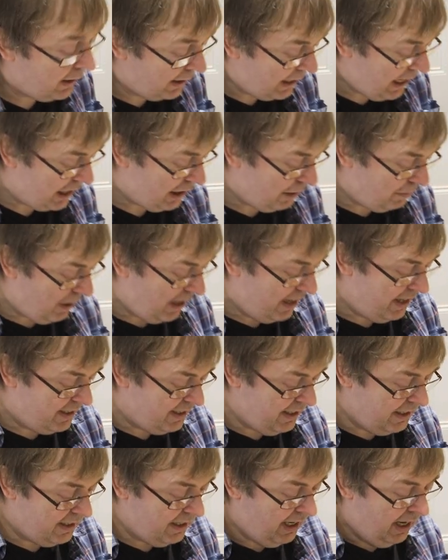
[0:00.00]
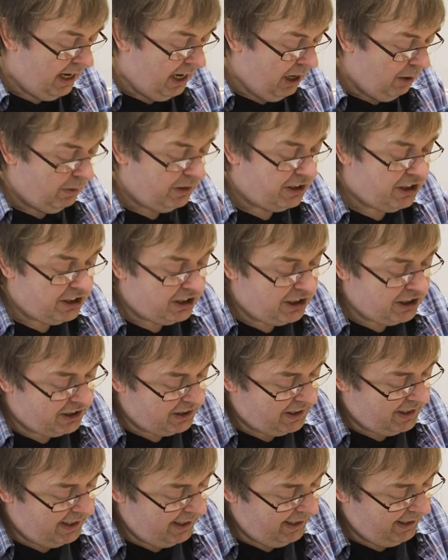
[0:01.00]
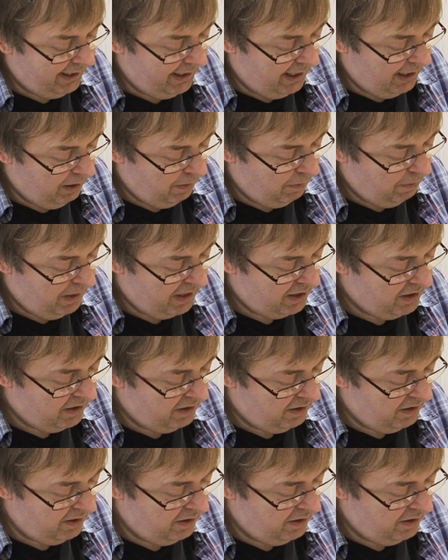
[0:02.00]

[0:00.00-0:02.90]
calibrate it, which is just the bit